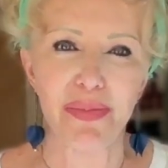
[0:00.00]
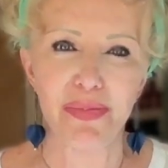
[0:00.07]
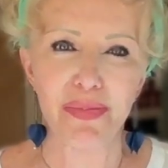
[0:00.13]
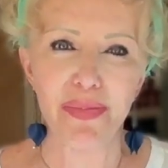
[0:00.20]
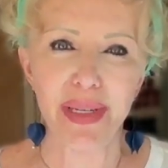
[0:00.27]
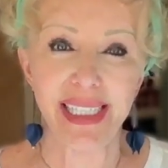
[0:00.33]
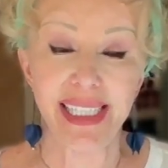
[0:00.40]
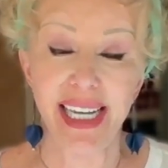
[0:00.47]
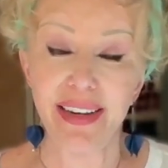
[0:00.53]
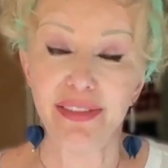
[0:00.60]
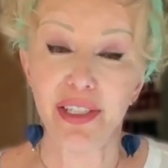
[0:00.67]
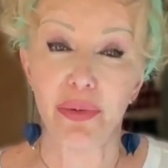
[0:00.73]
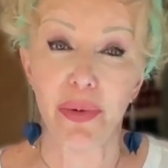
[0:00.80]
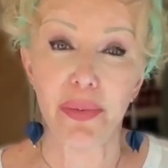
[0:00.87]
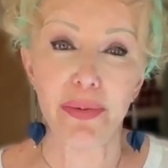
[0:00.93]
be safe
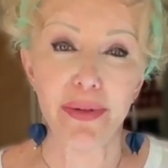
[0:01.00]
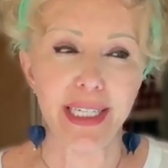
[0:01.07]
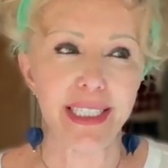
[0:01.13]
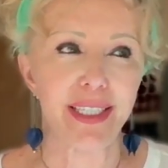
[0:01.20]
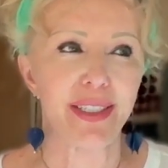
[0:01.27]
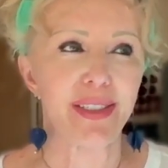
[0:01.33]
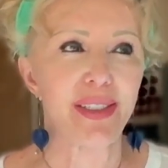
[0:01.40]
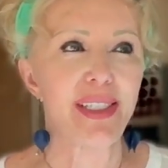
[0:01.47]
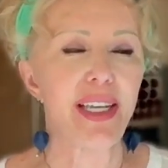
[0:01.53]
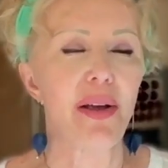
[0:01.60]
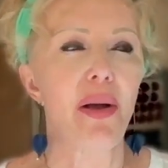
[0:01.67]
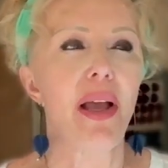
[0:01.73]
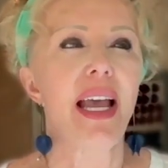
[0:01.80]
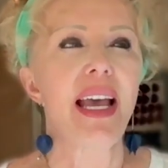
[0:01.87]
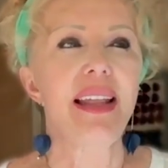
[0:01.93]
to operate on.
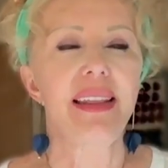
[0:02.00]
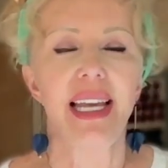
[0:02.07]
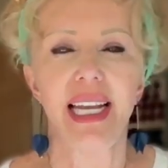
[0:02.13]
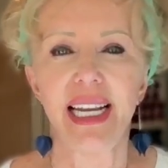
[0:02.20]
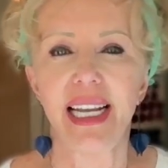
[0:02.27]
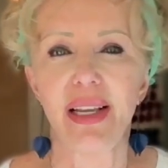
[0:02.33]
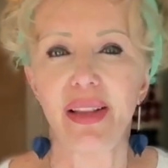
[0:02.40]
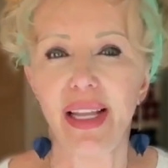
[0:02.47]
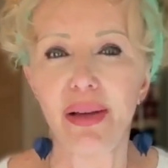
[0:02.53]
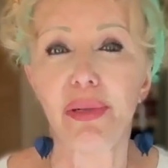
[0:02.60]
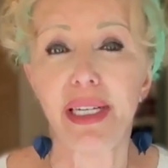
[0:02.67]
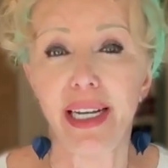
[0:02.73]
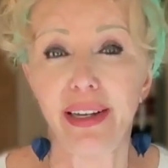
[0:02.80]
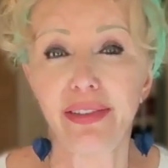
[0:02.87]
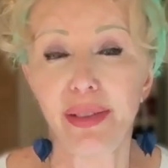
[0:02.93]
So they
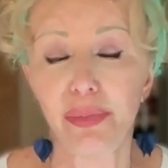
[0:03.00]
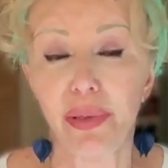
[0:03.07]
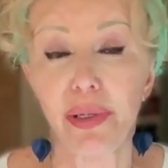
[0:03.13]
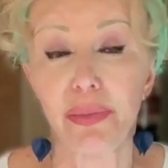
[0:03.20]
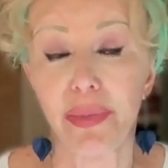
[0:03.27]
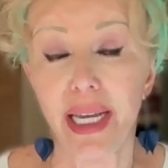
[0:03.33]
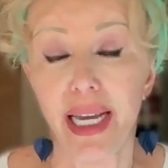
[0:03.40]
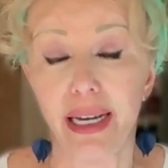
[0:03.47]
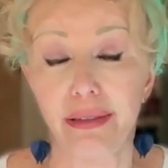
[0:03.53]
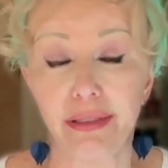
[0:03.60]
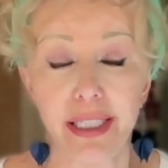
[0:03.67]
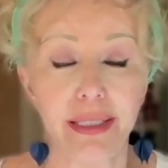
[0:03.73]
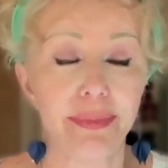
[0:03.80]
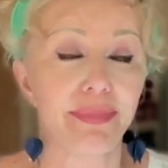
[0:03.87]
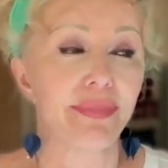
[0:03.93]
would have to put me
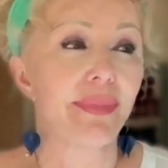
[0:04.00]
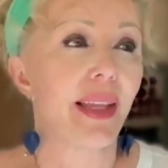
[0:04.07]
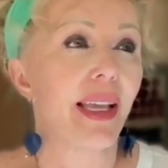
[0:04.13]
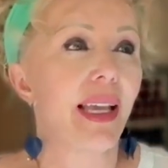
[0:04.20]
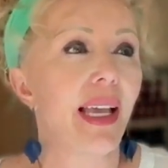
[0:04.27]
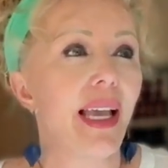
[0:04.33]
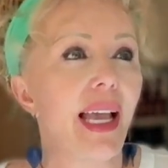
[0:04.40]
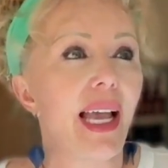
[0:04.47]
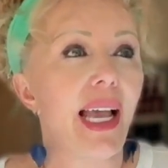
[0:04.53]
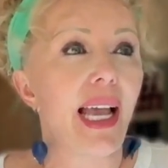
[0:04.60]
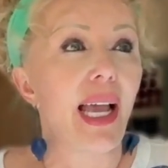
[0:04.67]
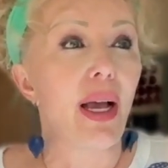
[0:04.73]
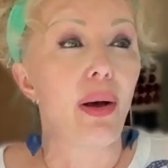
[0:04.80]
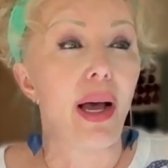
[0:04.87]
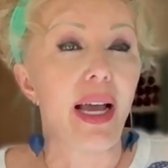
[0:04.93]
out,
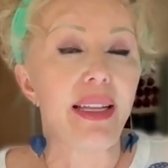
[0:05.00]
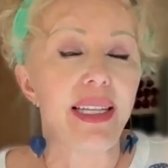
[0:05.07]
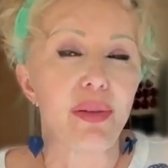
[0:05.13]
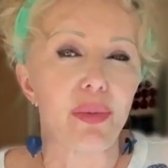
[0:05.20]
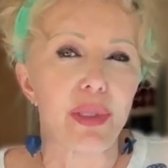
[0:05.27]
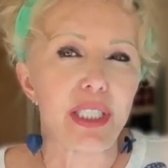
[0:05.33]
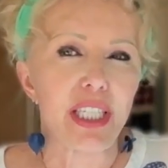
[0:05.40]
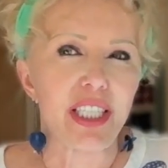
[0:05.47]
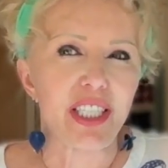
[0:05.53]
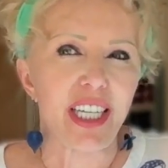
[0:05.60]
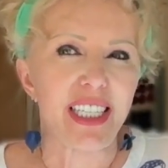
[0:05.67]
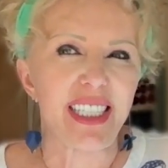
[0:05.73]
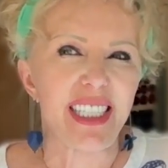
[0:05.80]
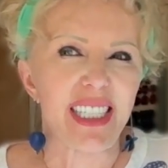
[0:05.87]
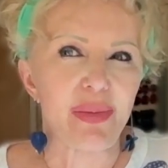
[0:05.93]
I think, which is
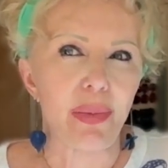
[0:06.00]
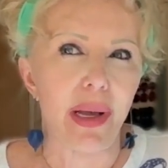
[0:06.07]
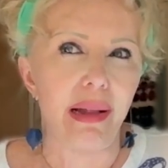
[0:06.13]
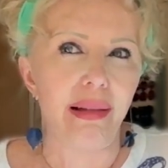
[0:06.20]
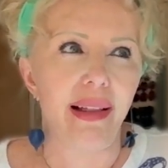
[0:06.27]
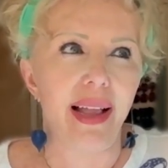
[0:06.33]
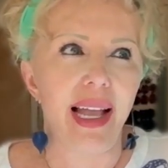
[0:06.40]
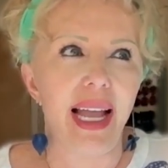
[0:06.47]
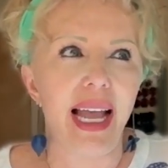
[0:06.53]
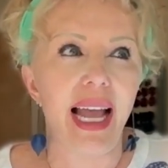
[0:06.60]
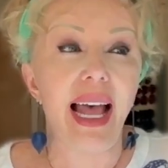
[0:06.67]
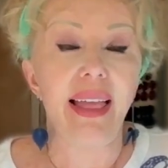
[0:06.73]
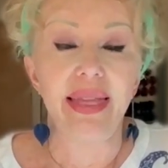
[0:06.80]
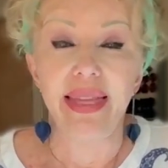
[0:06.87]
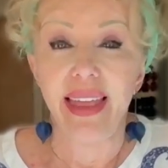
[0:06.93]
just as well.
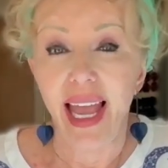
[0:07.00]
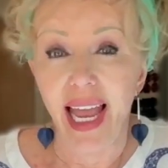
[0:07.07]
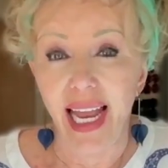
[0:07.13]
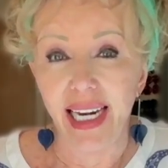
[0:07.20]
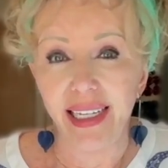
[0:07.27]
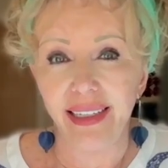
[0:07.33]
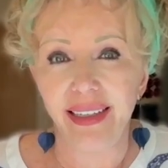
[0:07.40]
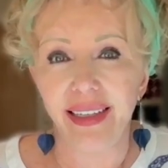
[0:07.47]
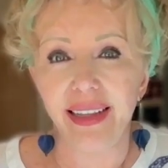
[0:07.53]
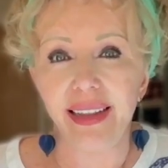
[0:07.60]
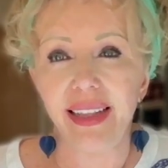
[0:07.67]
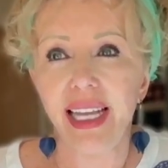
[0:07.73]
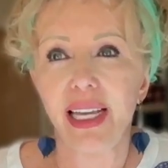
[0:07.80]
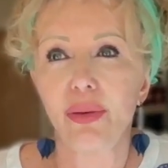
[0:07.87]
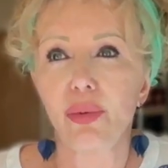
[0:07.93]
And then
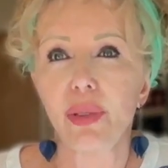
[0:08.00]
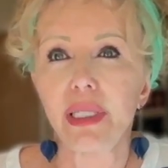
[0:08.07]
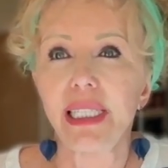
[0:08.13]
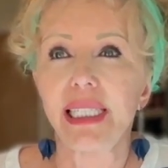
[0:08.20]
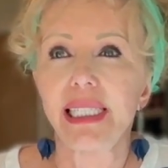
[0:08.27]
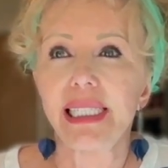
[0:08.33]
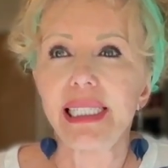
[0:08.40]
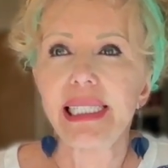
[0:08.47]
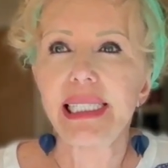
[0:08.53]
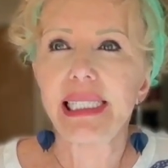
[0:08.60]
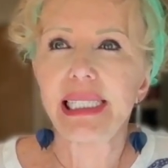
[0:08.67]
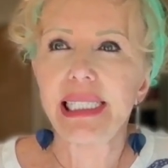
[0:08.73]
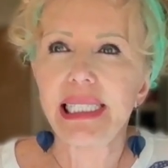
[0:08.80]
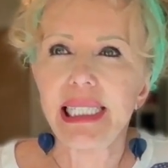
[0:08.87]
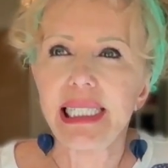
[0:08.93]
they would
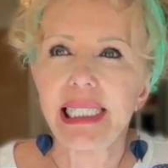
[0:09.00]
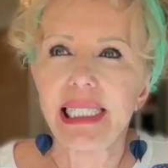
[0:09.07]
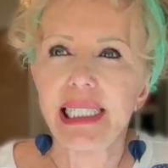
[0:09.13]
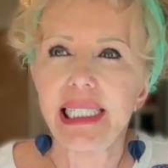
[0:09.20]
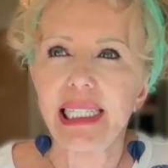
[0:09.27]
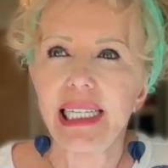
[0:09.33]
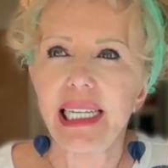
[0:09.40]
stick